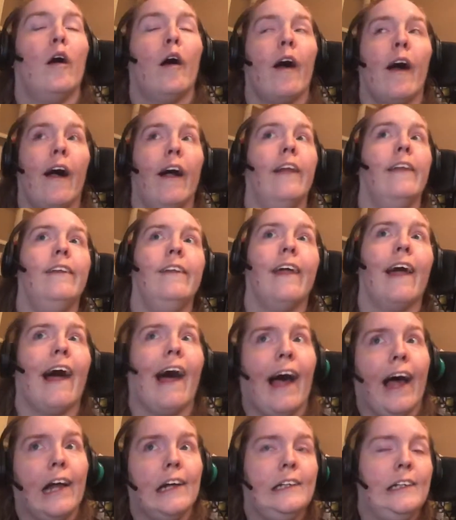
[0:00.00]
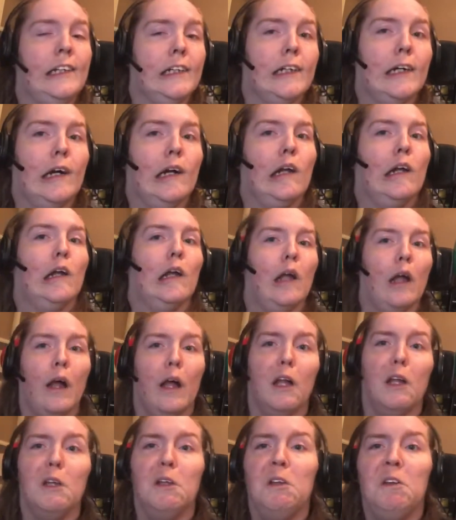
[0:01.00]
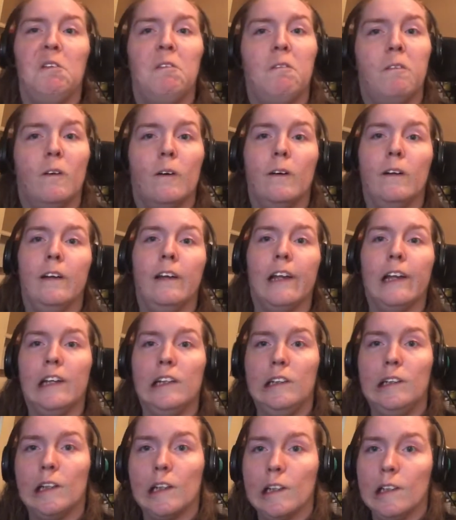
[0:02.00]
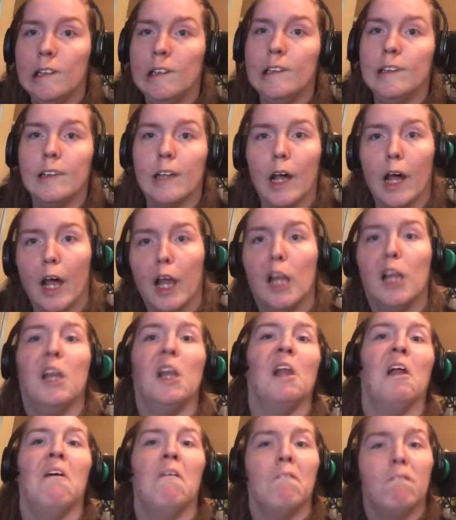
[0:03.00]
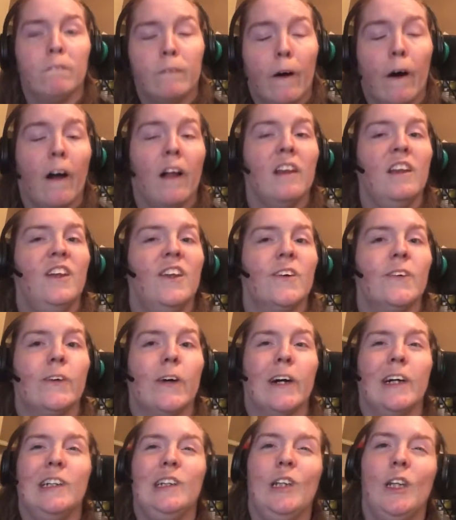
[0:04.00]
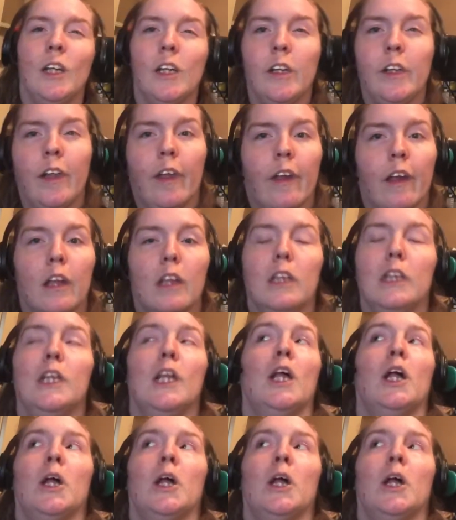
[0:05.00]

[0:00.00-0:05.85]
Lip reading: as accurate explanations as possible to kids,